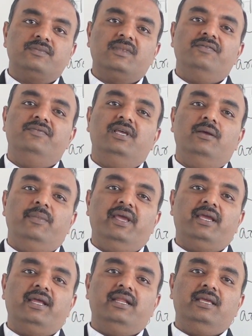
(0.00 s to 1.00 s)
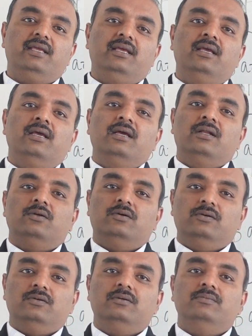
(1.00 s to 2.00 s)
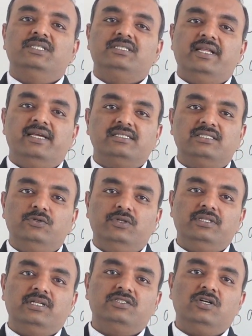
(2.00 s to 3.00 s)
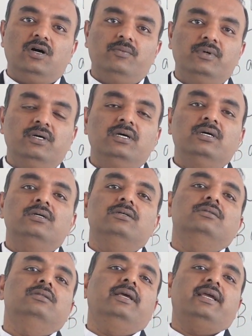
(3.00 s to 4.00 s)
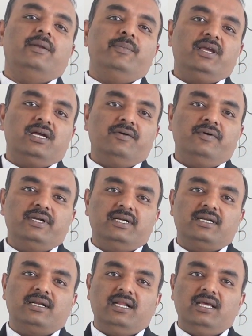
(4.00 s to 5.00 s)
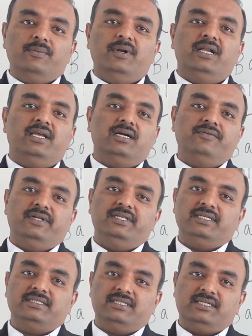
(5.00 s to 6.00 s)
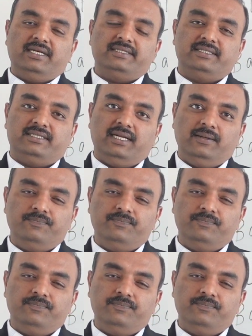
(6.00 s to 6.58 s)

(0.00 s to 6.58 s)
If they make any mistakes during the job, they can be covered under liability coverage, etc., etc.